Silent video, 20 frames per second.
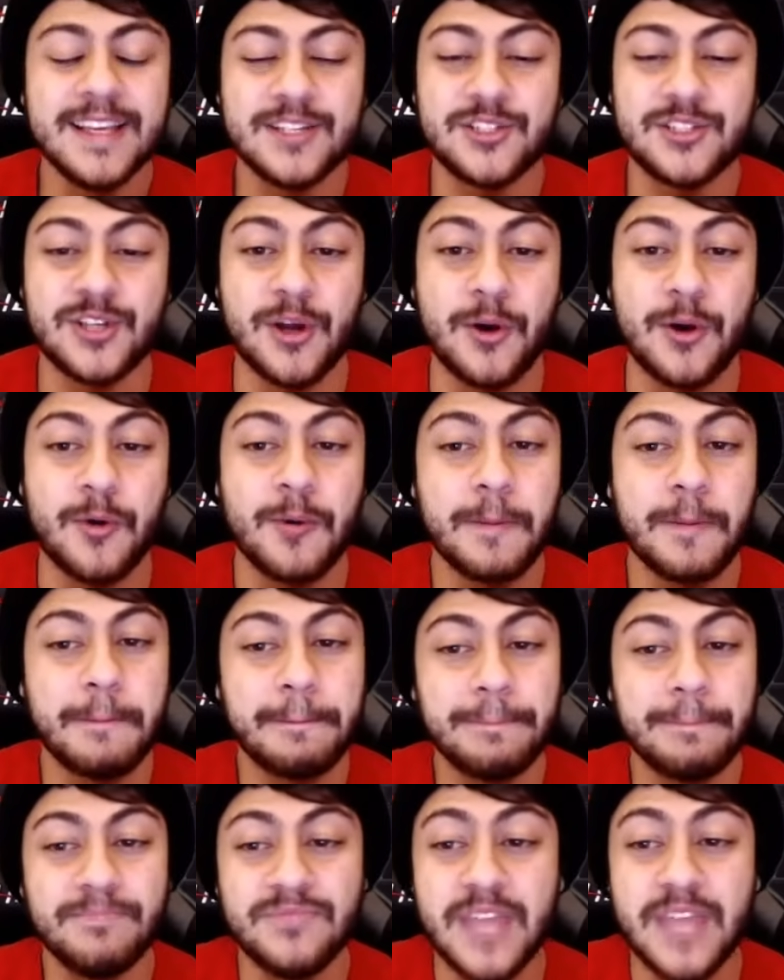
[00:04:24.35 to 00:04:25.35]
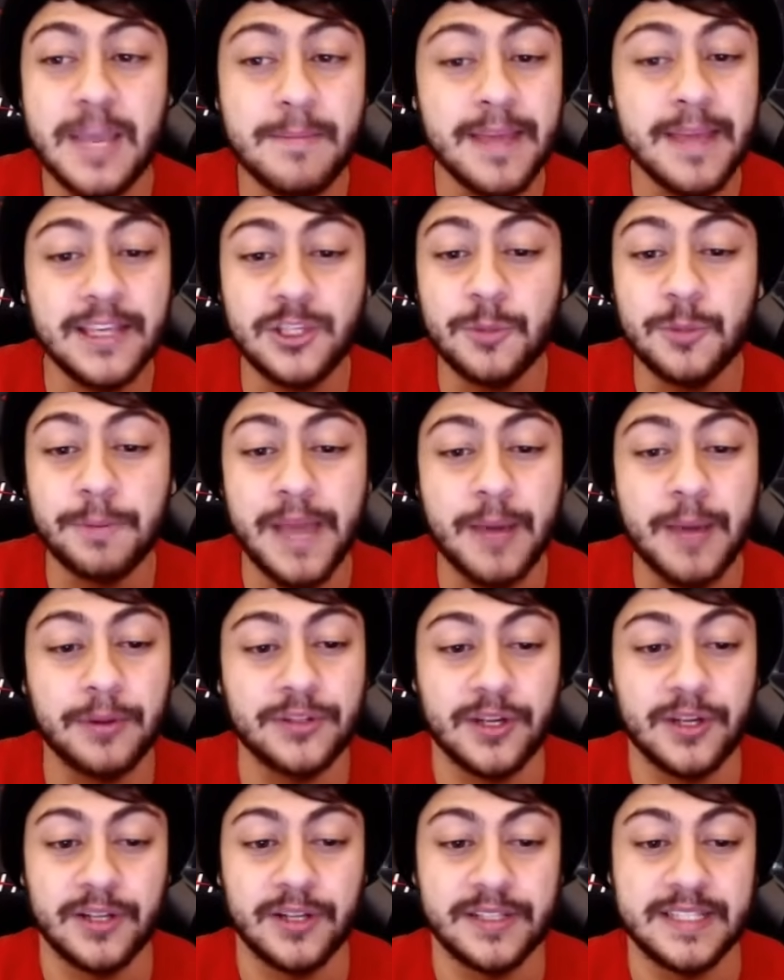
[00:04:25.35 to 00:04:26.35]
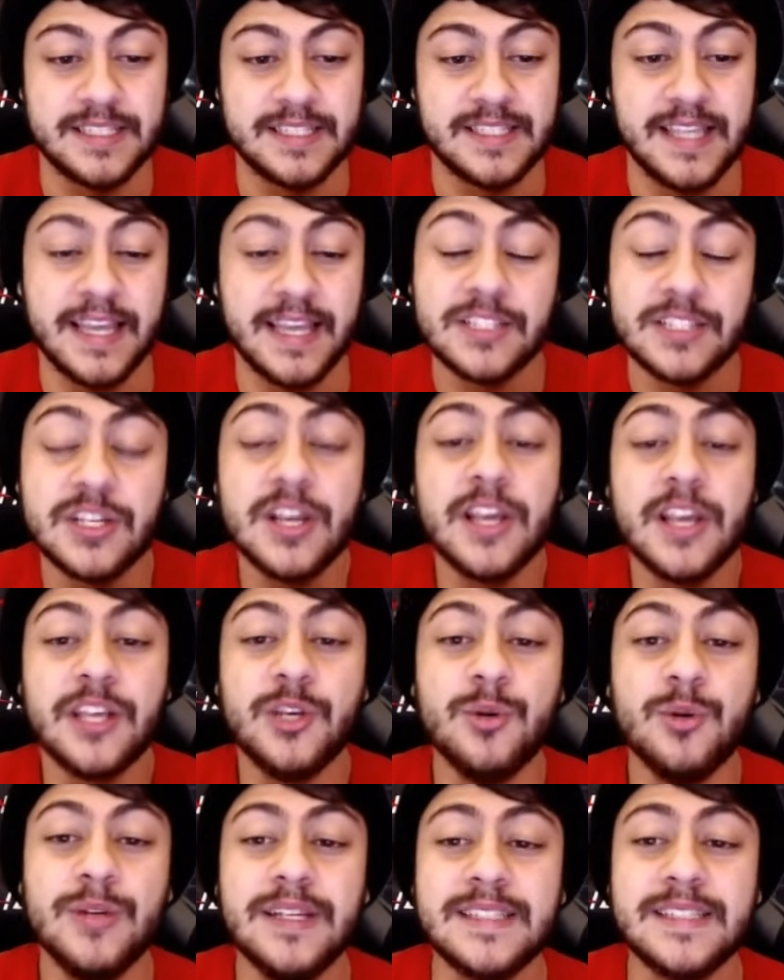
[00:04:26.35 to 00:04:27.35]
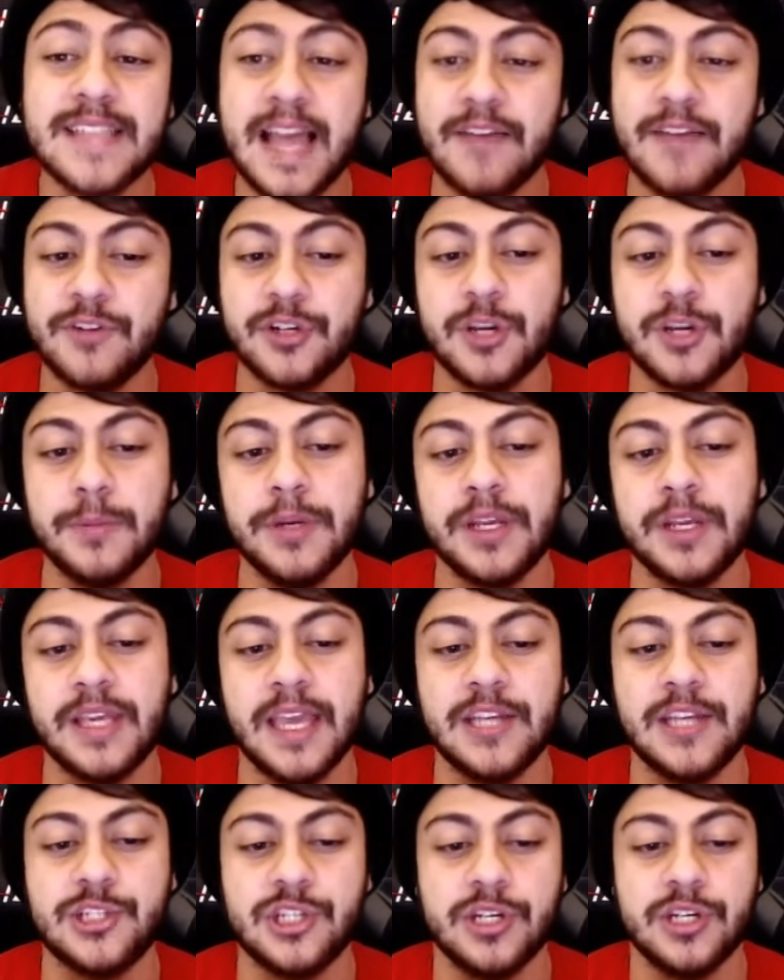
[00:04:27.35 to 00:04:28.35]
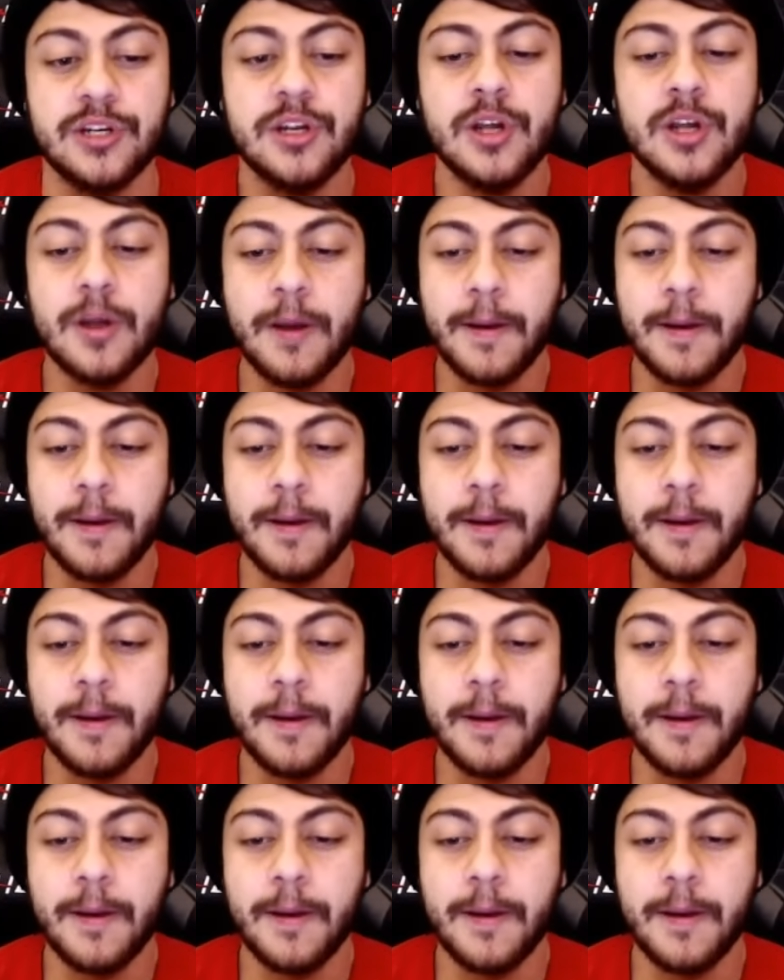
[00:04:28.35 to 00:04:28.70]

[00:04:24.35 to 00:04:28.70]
So they make you pay with all these things. You need to have your communication